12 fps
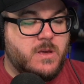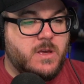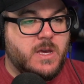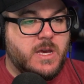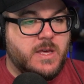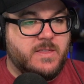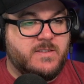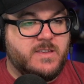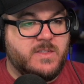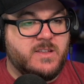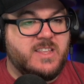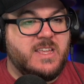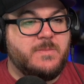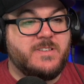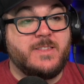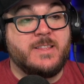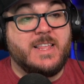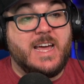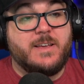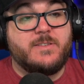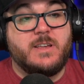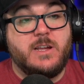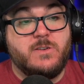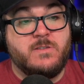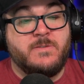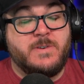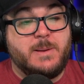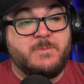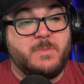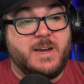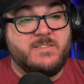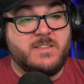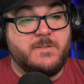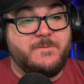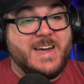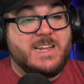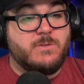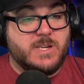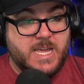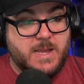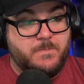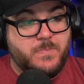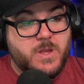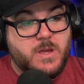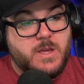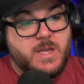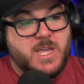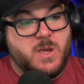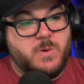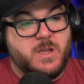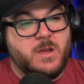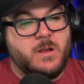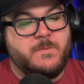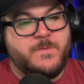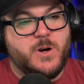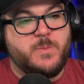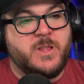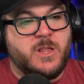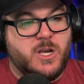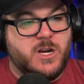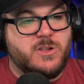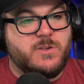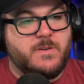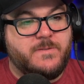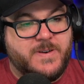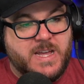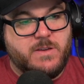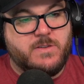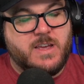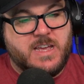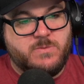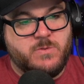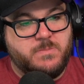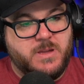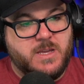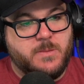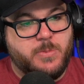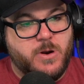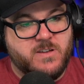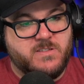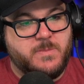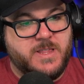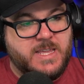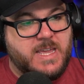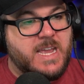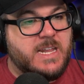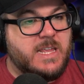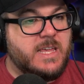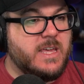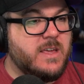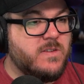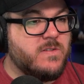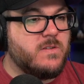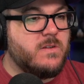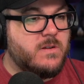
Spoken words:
They said the team is in the last stages of optimizing the final game, and we can confirm the launch file size will be approximately 80 gigs